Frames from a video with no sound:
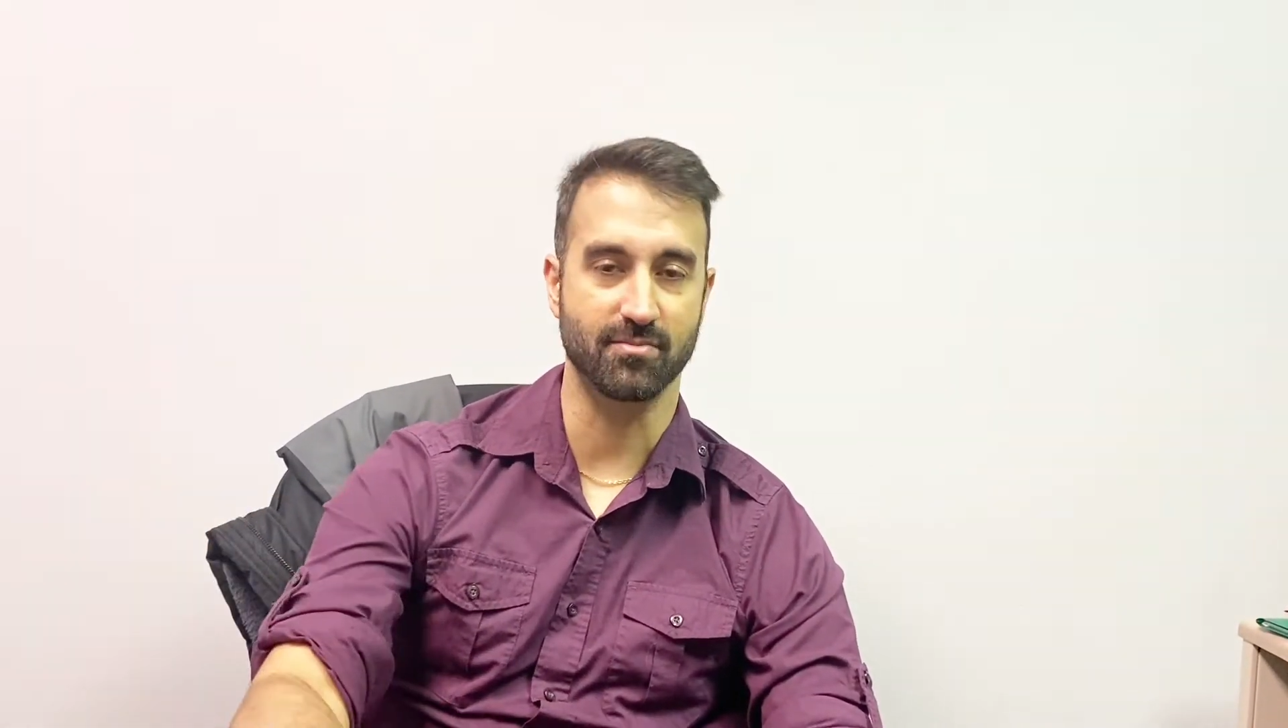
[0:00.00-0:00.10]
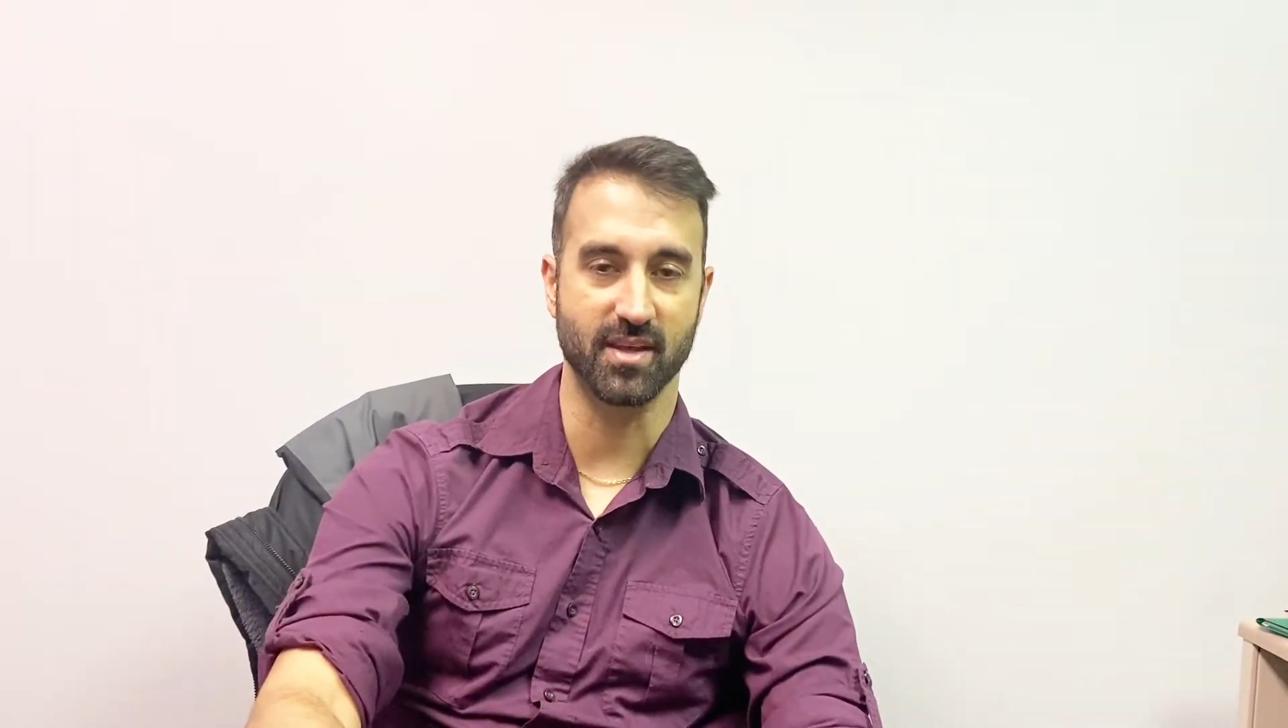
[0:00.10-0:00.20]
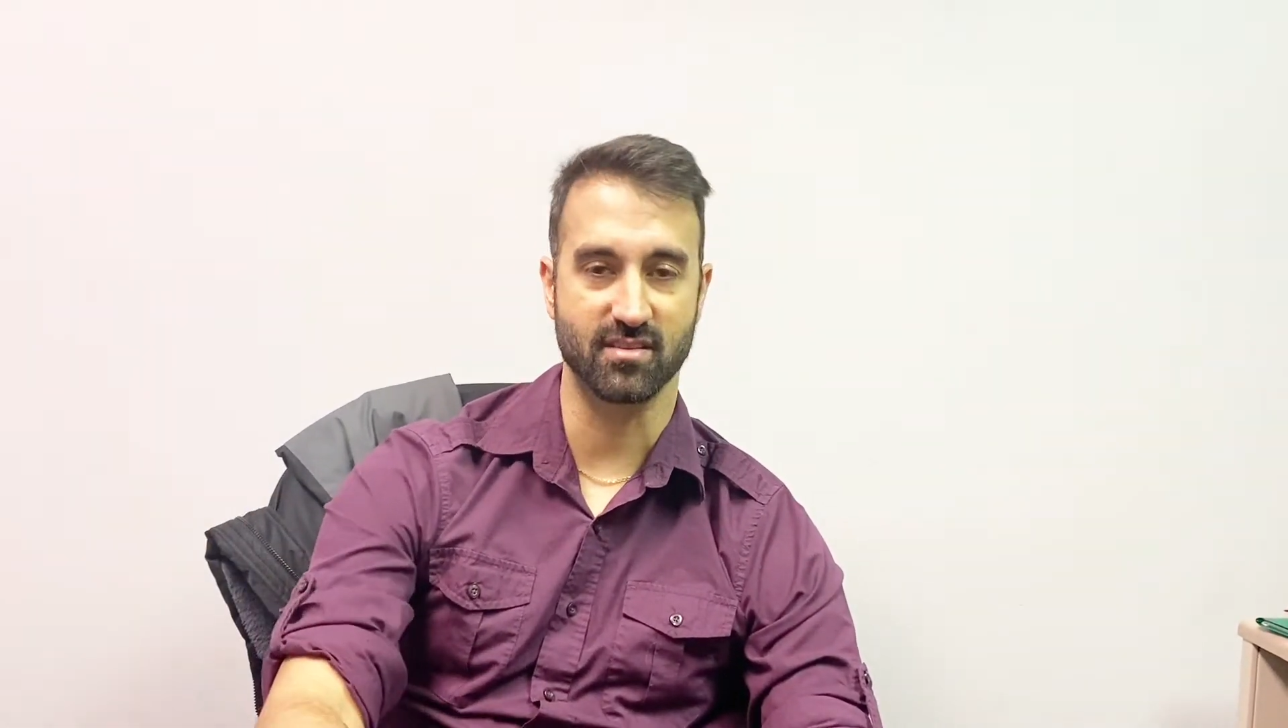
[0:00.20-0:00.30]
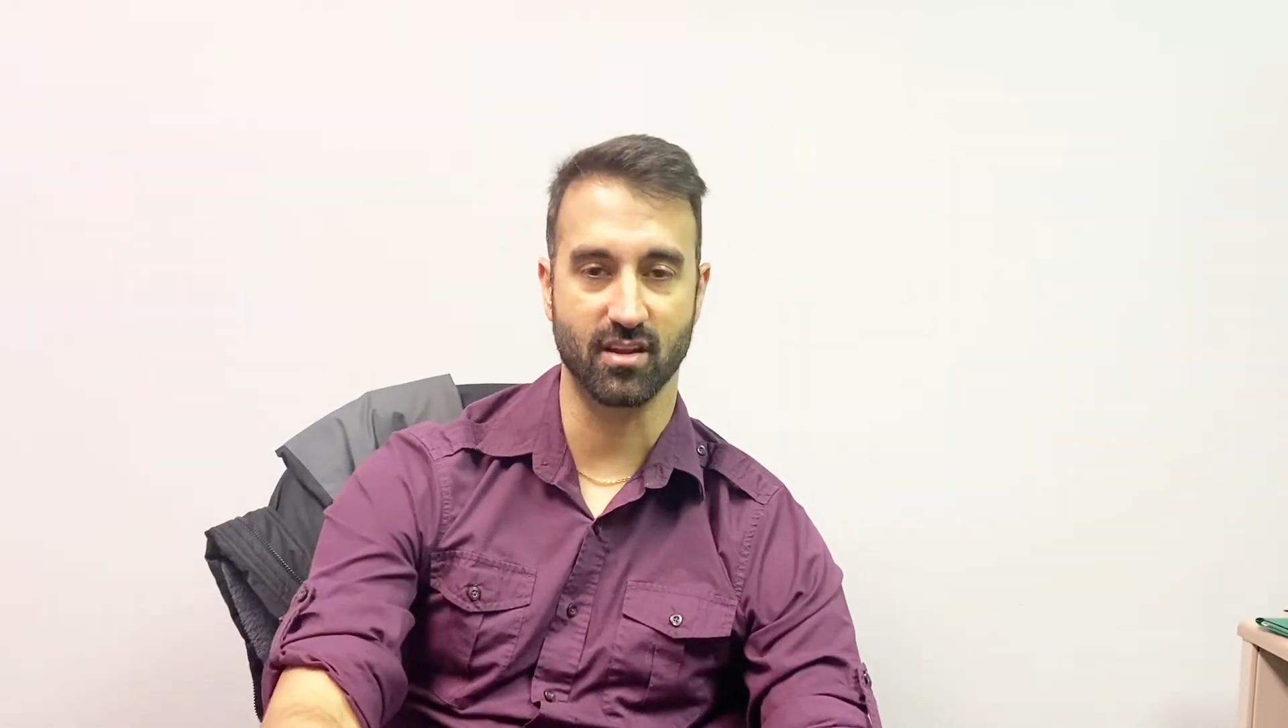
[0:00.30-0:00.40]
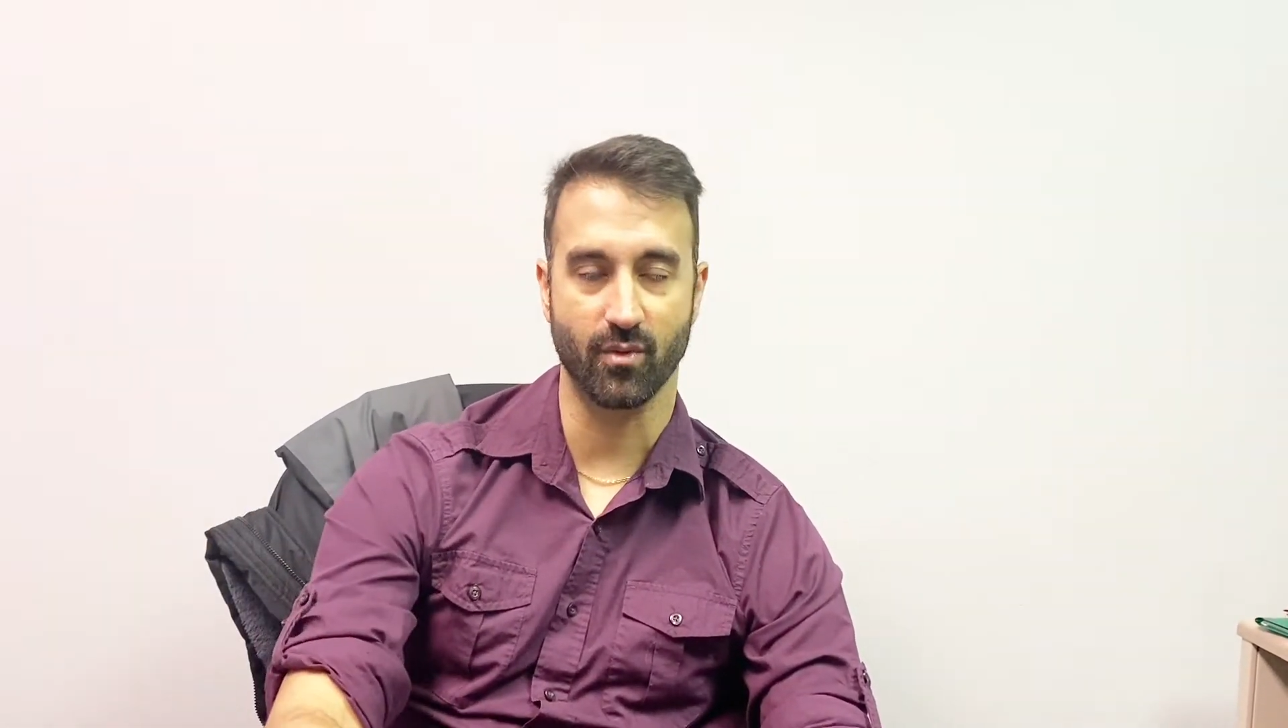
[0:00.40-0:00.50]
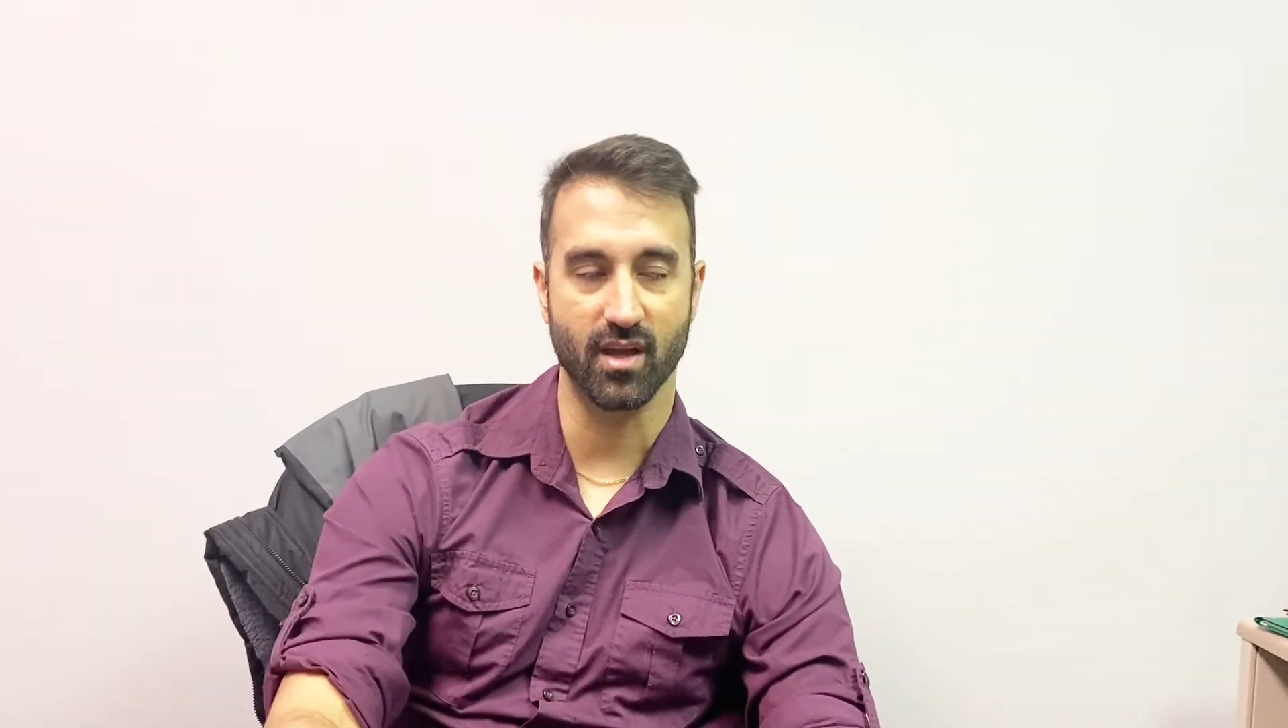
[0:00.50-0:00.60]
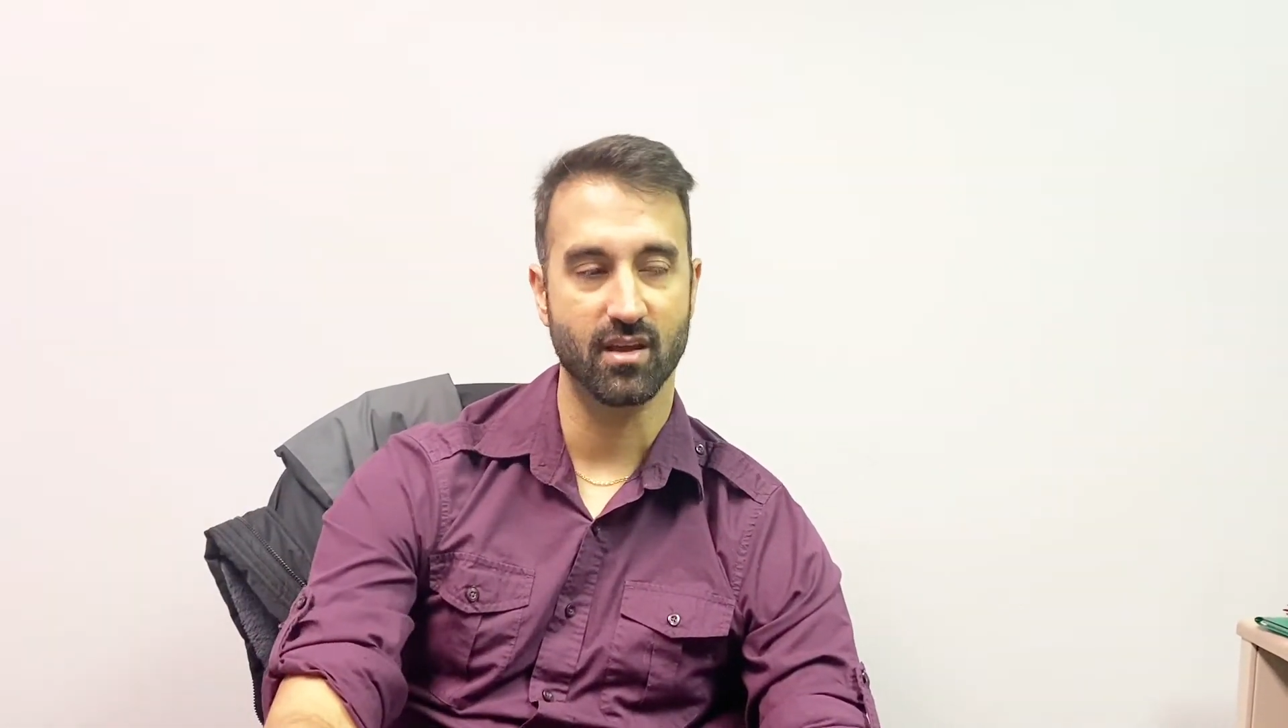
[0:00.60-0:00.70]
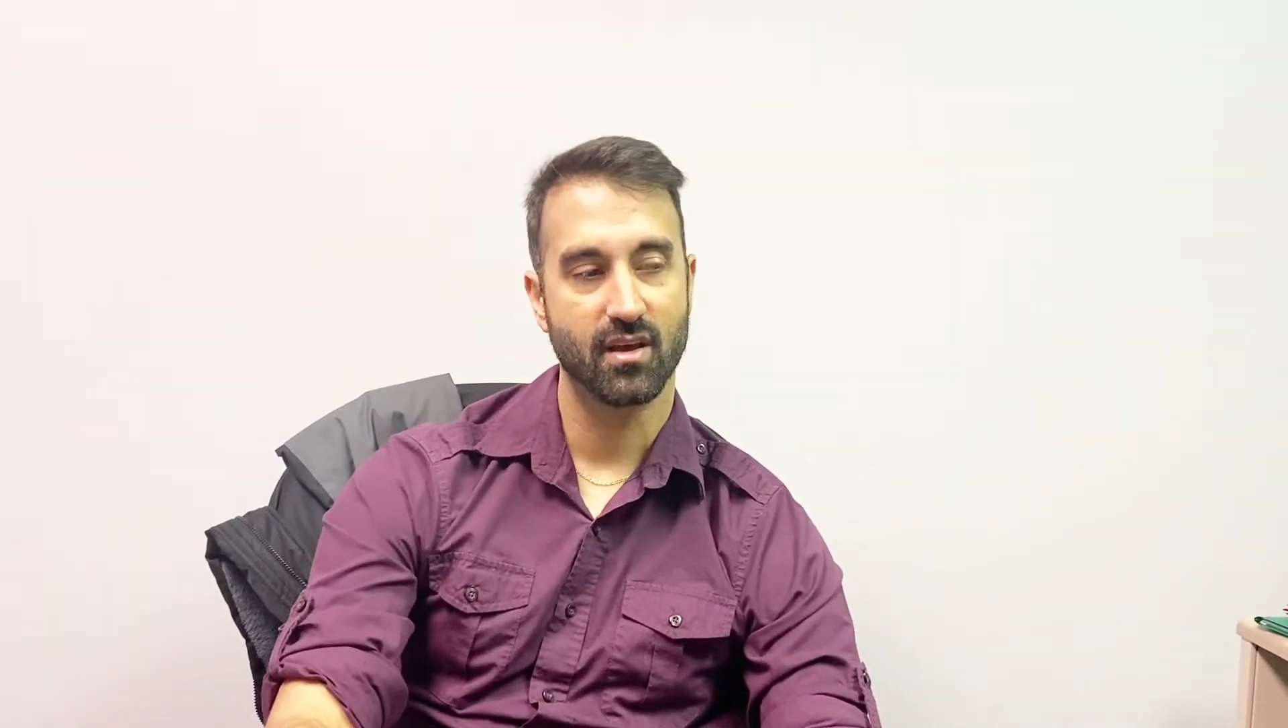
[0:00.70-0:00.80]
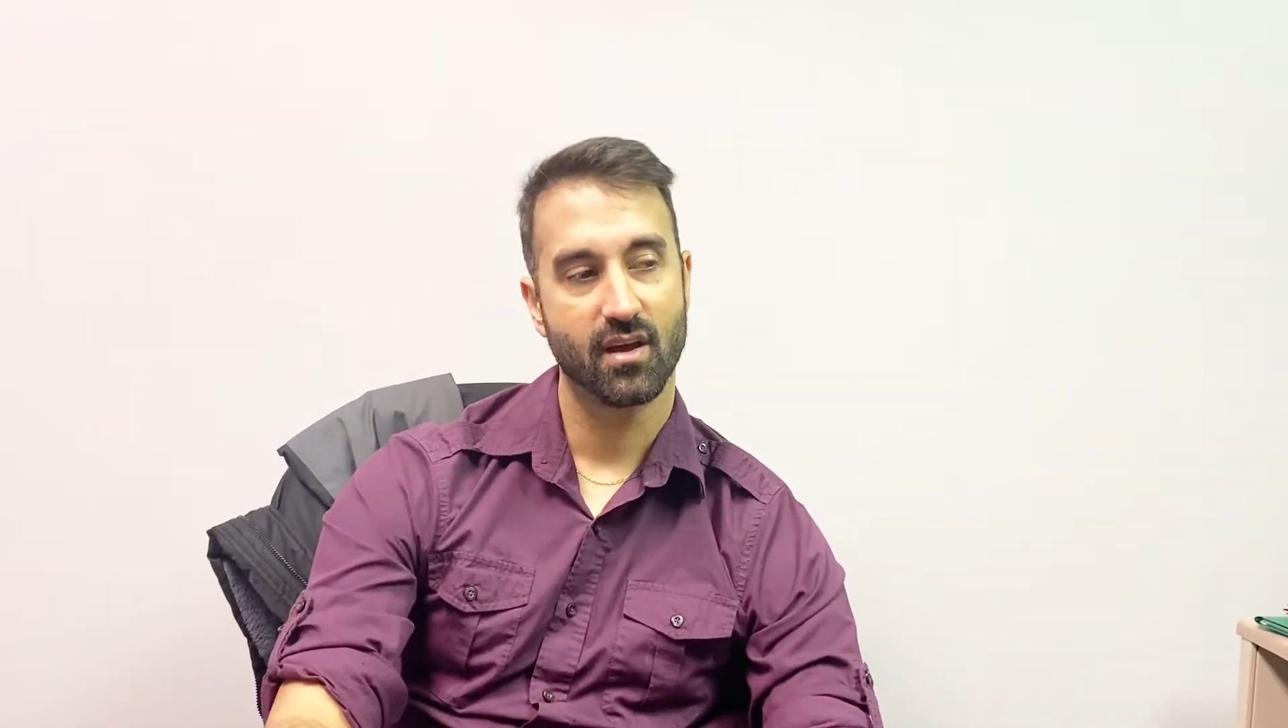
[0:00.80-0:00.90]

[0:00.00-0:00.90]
basically, right?